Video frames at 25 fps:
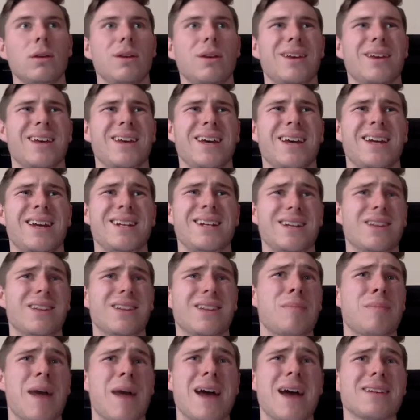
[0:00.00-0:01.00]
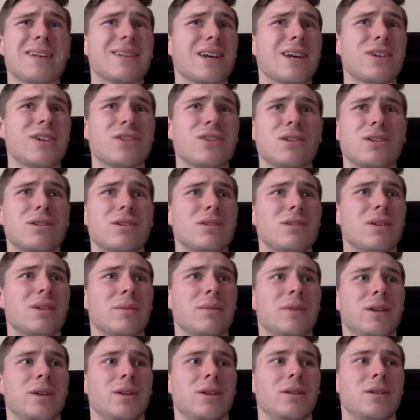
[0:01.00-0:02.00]
Any other pass catchers? I
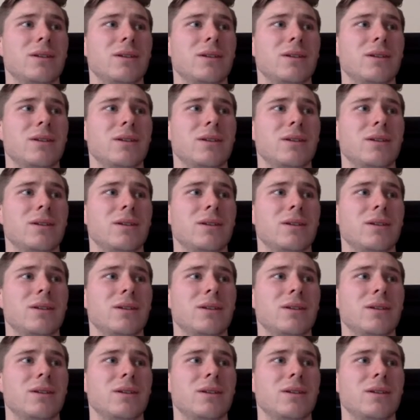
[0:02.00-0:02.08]
mean,